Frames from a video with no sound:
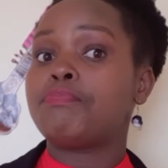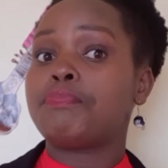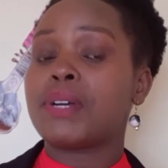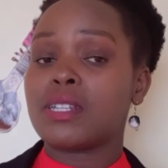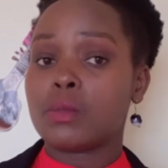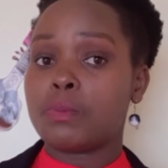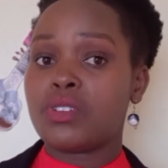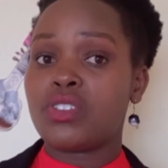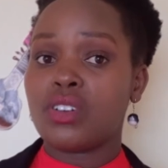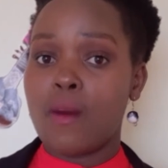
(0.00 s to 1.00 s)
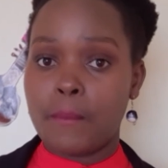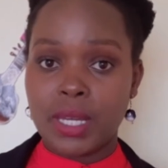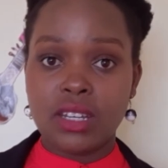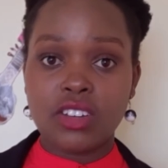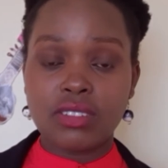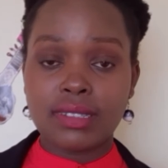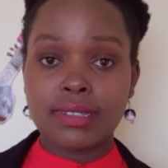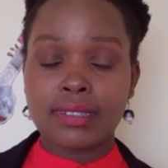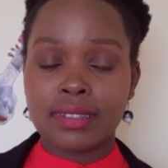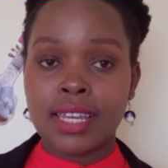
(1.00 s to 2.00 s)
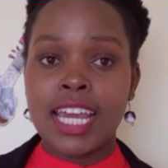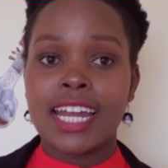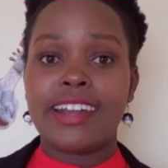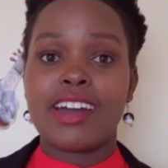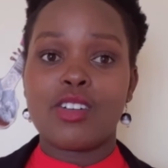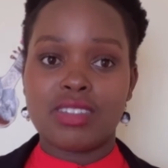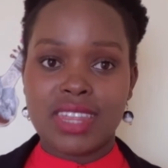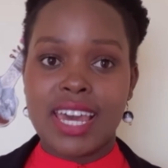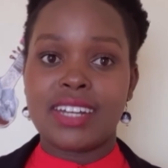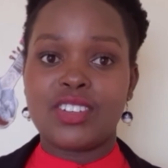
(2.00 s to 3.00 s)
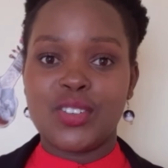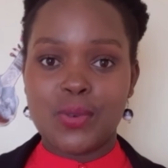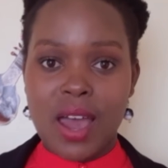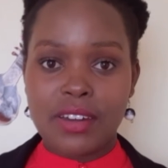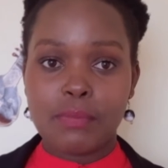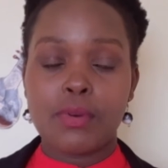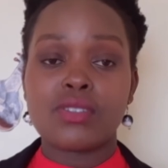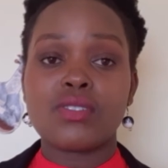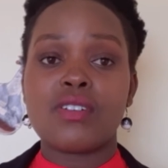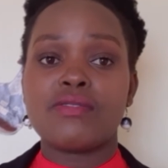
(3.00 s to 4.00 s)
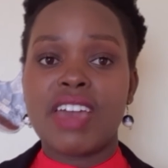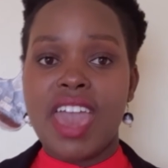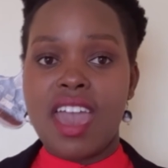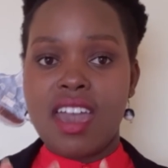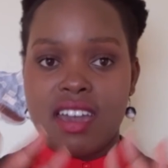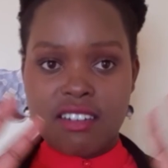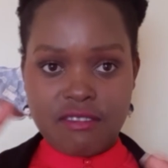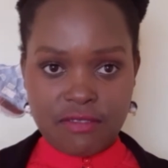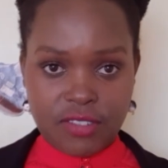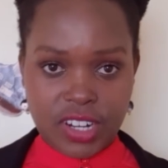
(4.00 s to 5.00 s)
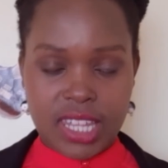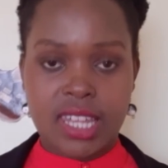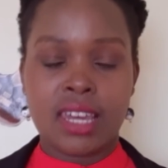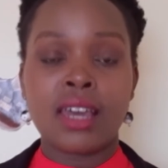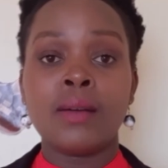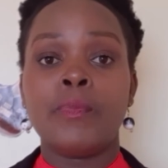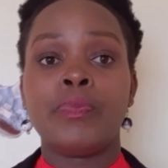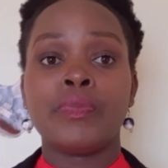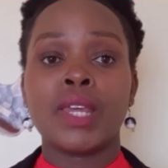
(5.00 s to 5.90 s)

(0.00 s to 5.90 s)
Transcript: participation opinions. Now then do a report of everything.